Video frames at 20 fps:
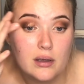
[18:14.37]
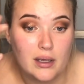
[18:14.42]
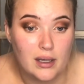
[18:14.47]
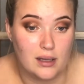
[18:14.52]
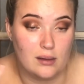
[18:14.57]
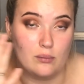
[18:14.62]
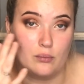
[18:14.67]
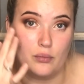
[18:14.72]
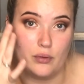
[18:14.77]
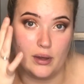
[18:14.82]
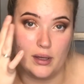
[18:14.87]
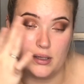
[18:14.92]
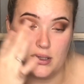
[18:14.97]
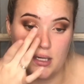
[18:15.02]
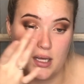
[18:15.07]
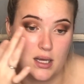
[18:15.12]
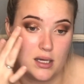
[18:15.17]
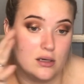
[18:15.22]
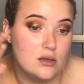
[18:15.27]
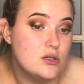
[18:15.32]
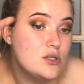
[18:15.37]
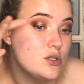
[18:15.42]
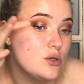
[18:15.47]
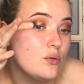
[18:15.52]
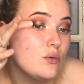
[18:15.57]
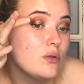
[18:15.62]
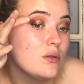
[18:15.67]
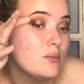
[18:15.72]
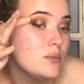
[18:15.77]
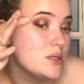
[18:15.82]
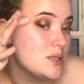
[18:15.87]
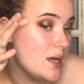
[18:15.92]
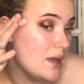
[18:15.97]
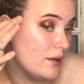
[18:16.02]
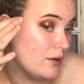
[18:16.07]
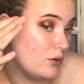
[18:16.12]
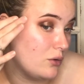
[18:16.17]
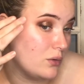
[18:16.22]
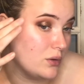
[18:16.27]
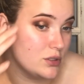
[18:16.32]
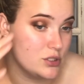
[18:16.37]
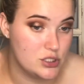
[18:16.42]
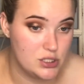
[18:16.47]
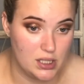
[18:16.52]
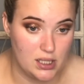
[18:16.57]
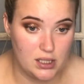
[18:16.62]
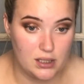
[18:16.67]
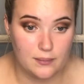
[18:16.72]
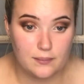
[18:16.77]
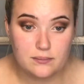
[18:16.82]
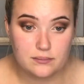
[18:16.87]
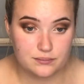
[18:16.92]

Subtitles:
And blend into the metallic aura shade.